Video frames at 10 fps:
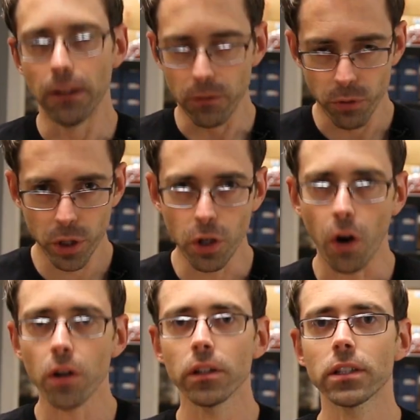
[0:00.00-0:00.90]

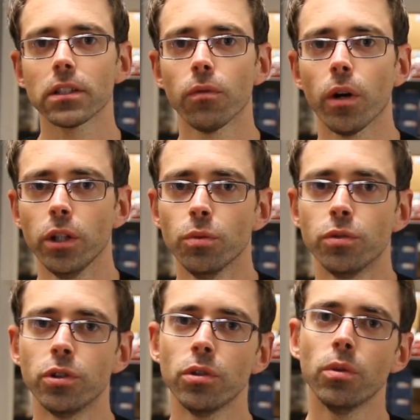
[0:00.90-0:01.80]
Regardless of what you
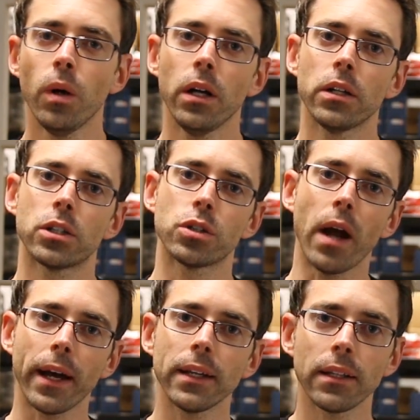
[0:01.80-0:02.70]
do,
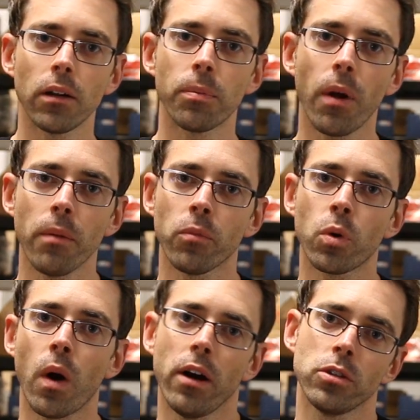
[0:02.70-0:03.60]
tracking down a problem
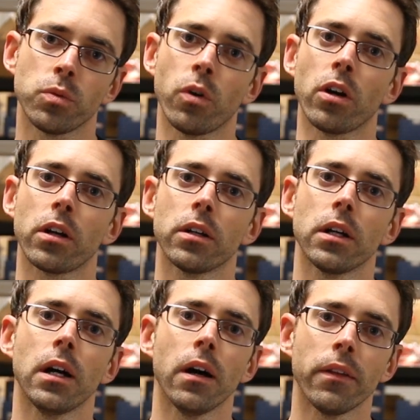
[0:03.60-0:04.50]
requires work.
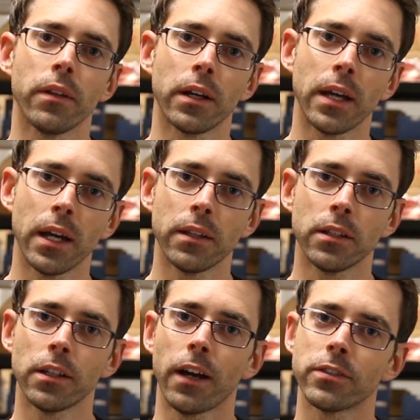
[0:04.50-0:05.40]

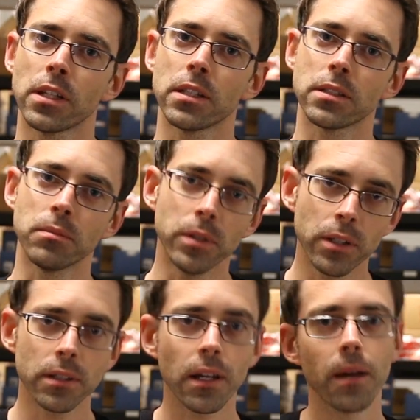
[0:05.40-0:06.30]
Again, I've said this a
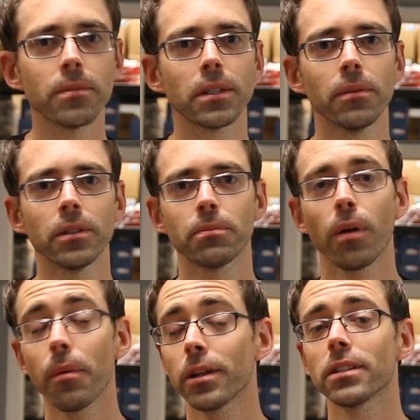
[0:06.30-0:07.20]
million times, and I'm
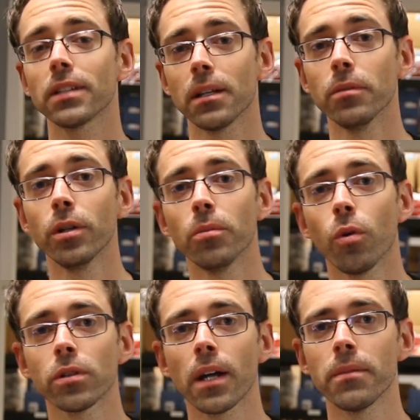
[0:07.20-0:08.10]
probably going to say it a million
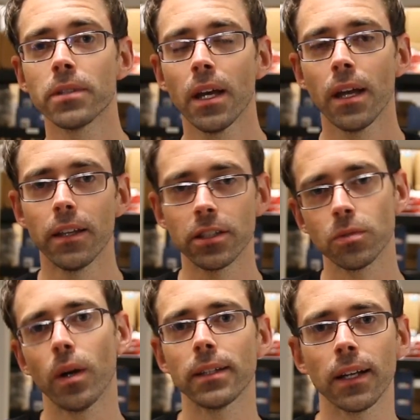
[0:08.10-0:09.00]
more times. This is
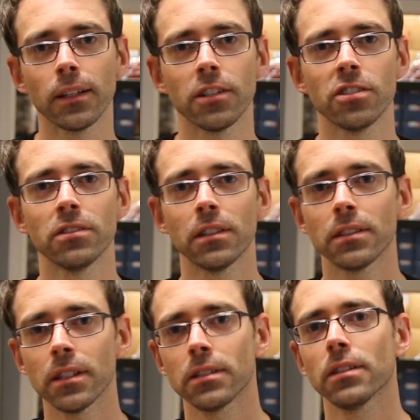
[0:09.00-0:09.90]
why technicians
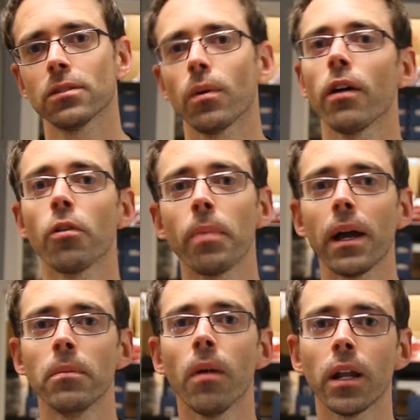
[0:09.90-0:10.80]
exist. This is why they're
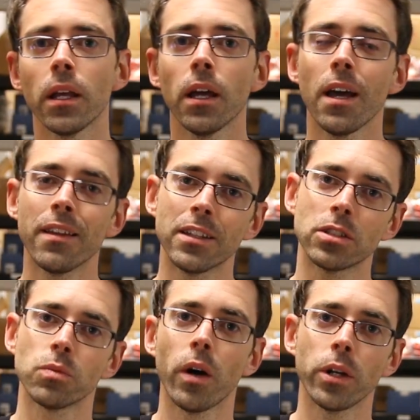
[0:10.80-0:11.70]
paid money. This
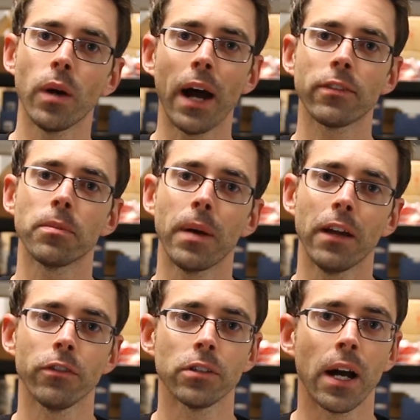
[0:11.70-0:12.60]
is why you have to
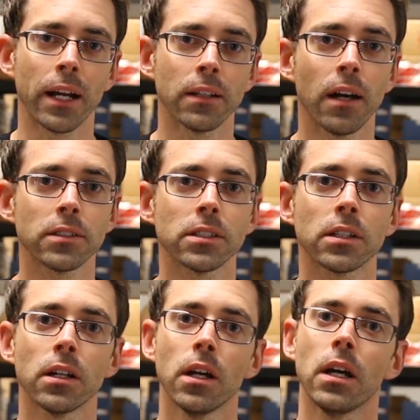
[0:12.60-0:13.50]
pay for
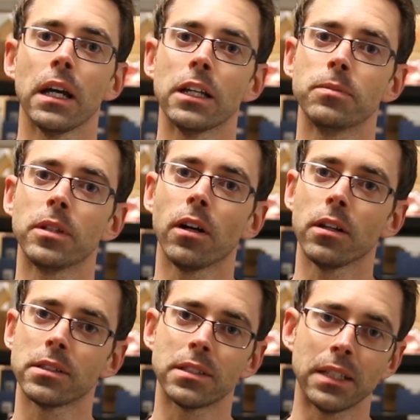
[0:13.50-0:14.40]
diagnostic, is
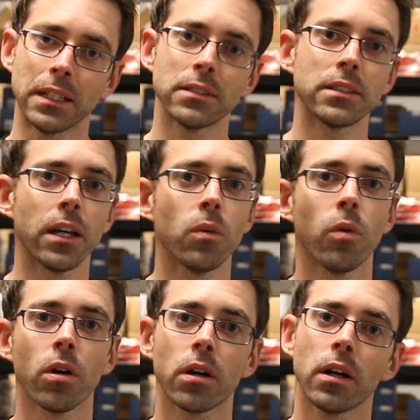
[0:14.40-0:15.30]
because things take
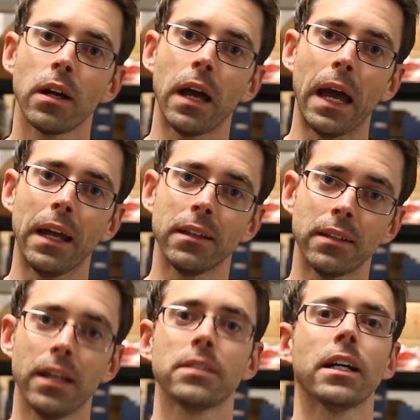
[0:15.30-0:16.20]
work and it
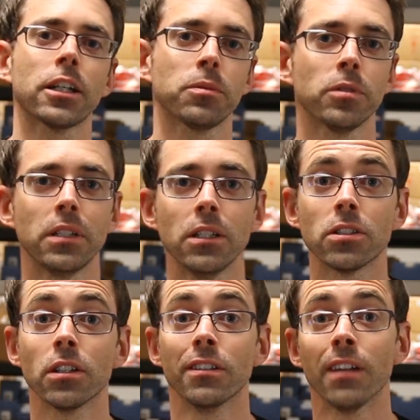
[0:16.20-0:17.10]
takes expertise
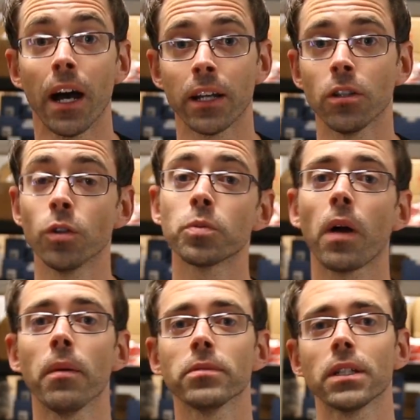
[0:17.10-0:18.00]
to diagnose
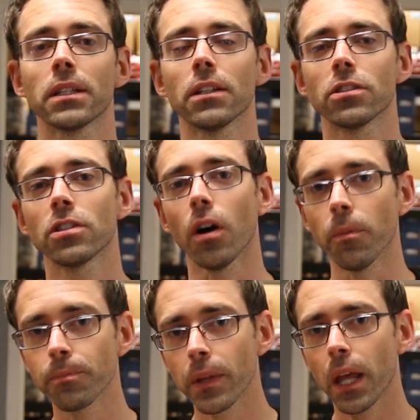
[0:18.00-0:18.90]
problems like this.
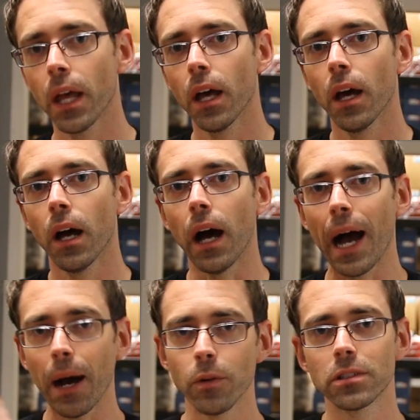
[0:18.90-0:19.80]
So
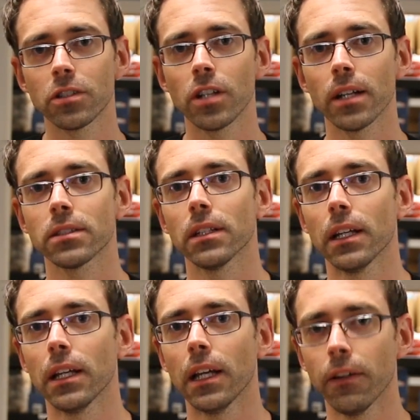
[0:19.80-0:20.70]
I would suggest,
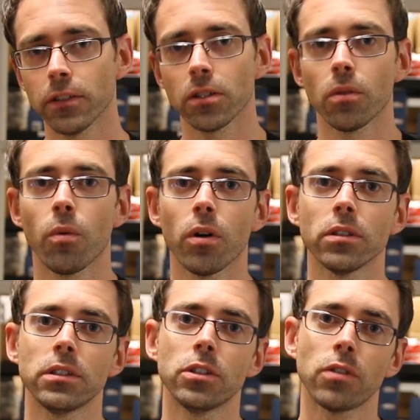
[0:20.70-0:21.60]
if it's under
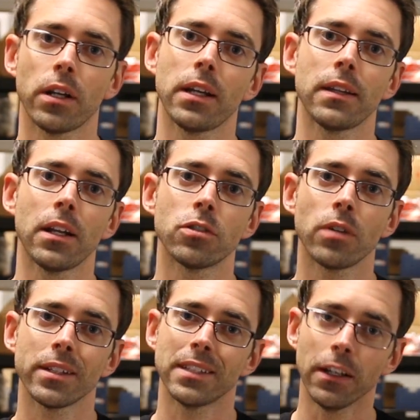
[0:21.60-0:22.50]
warranty, try to get that addressed.